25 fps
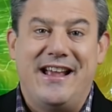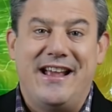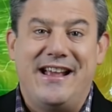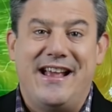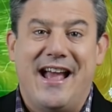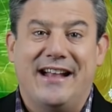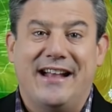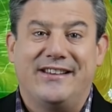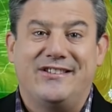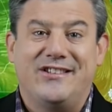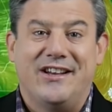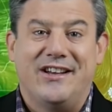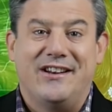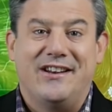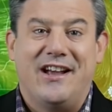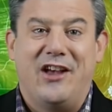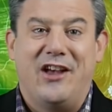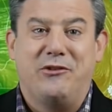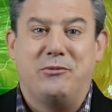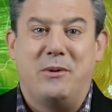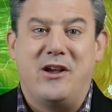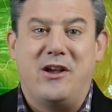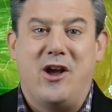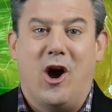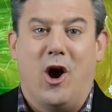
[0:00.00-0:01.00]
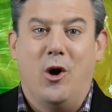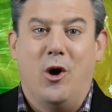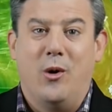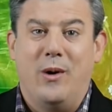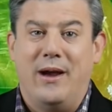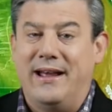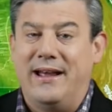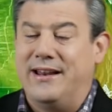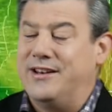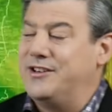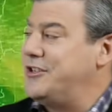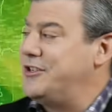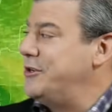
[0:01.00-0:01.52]
gets it as we go
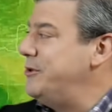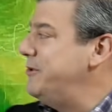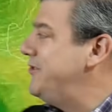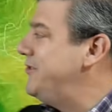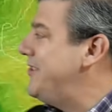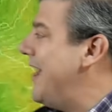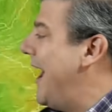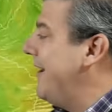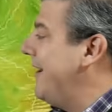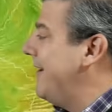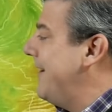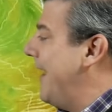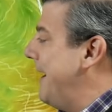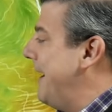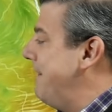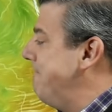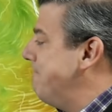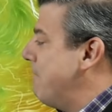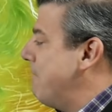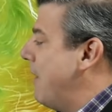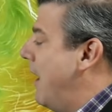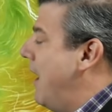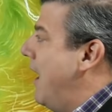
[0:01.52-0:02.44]
into Saturday.